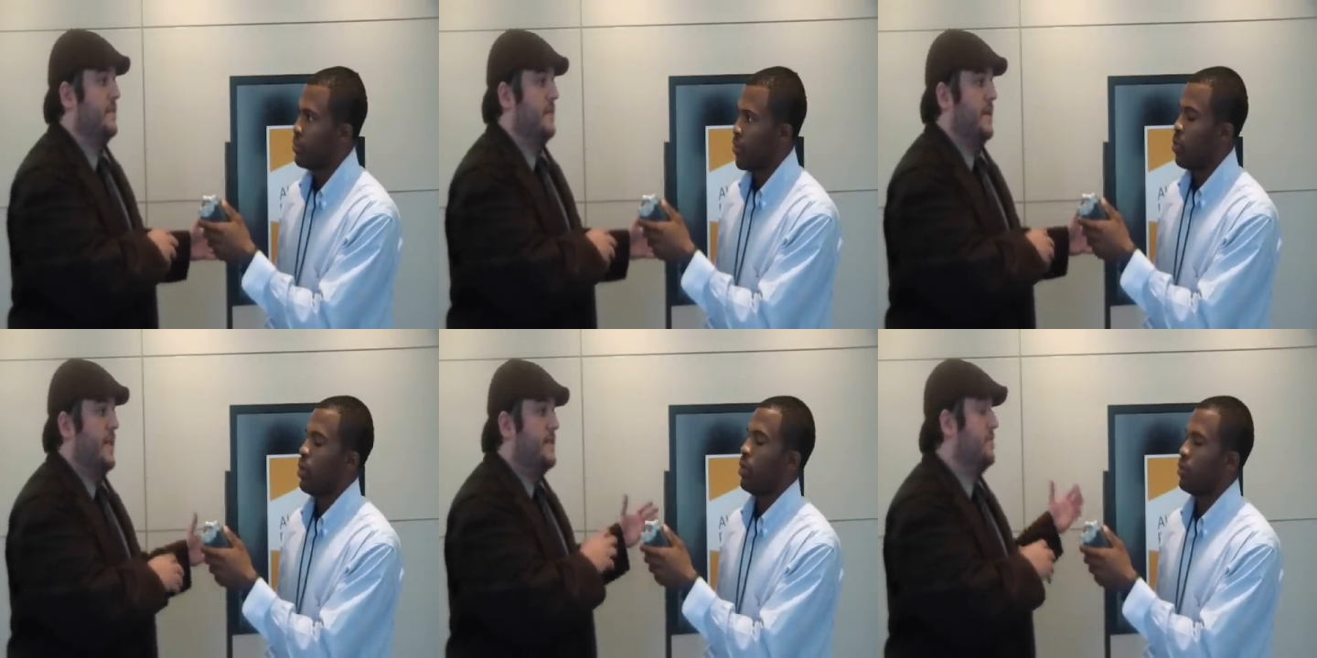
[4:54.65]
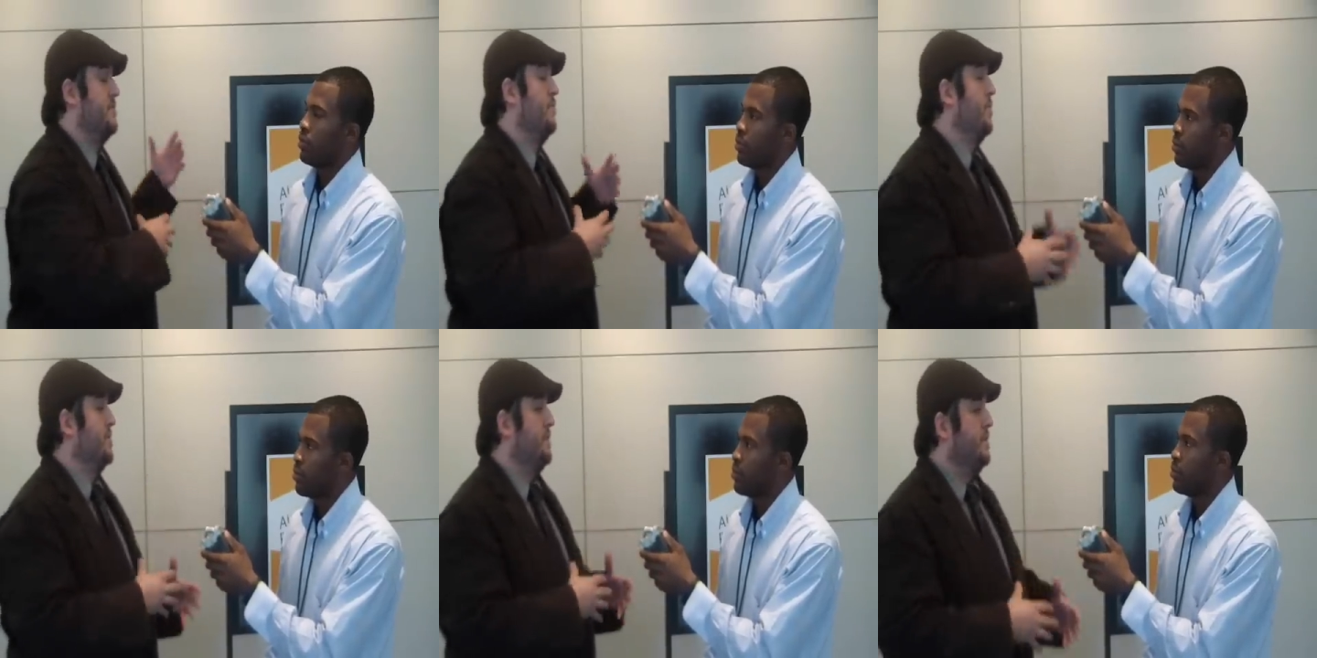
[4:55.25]
Speaker 1: Okay. And that's what's
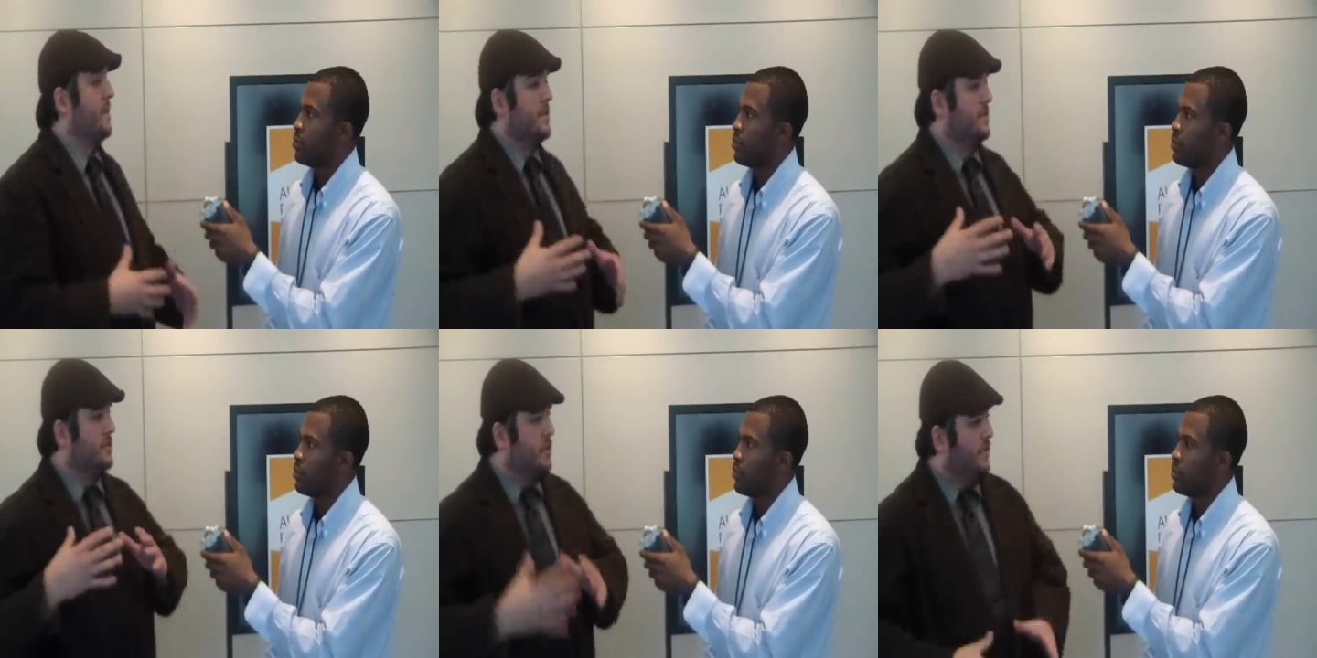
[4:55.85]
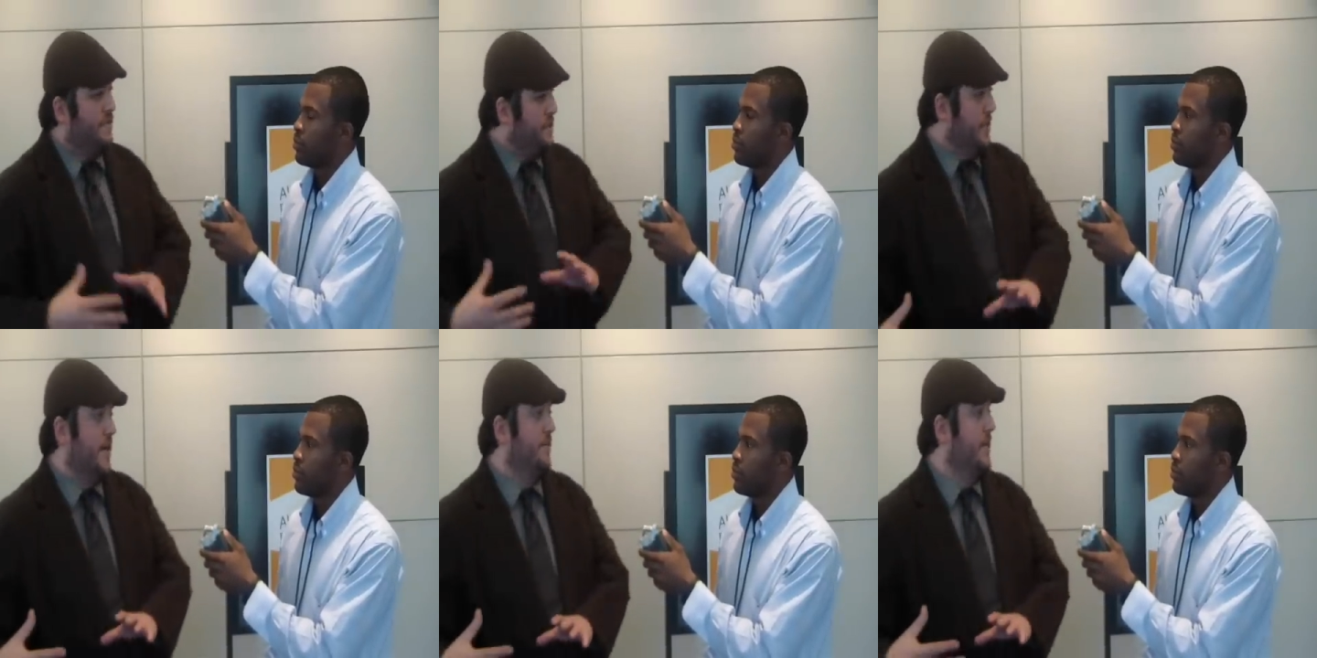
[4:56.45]
important to me, because they're so
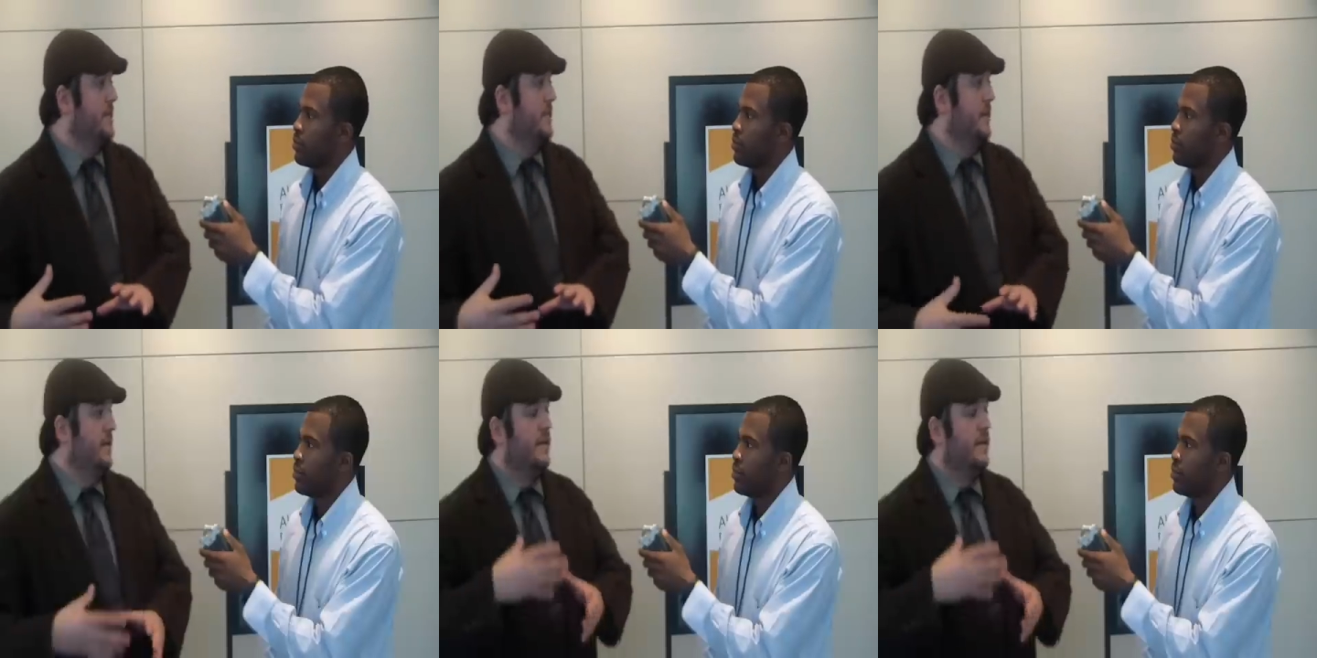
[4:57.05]
efficient nowadays.